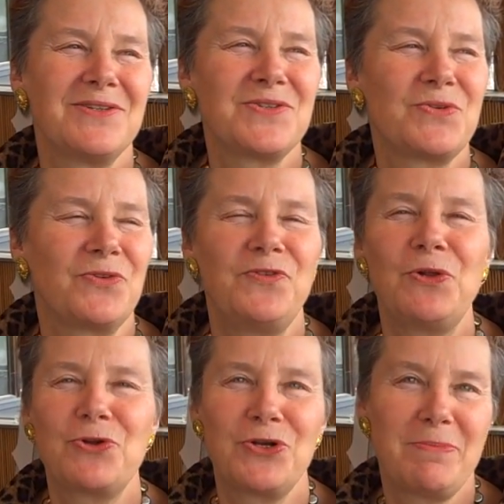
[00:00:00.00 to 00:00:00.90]
sort of
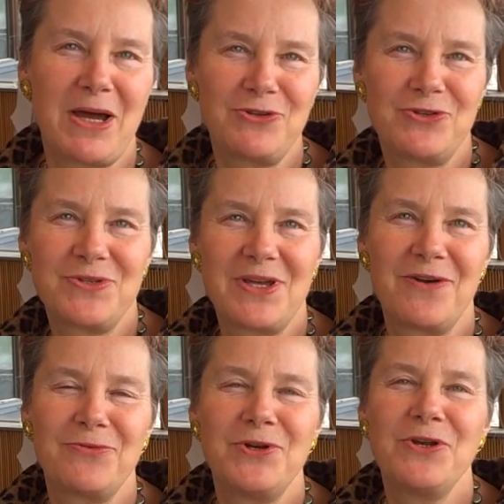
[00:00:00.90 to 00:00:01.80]
feel good about
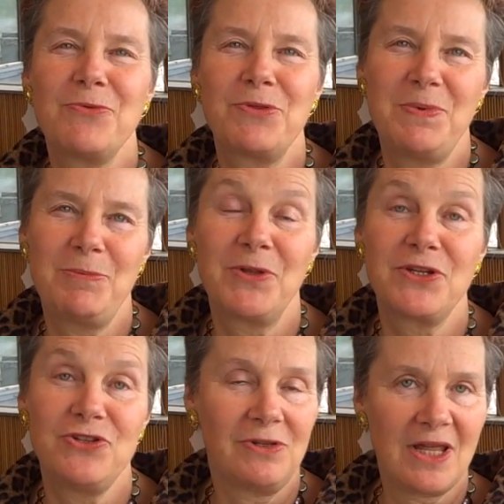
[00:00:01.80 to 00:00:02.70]
yourself when you're with people
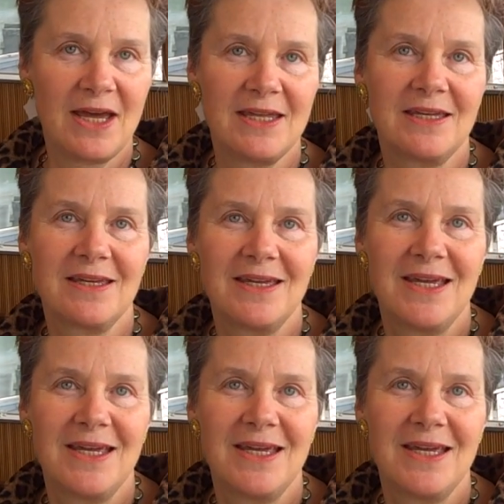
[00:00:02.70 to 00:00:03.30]
that you like,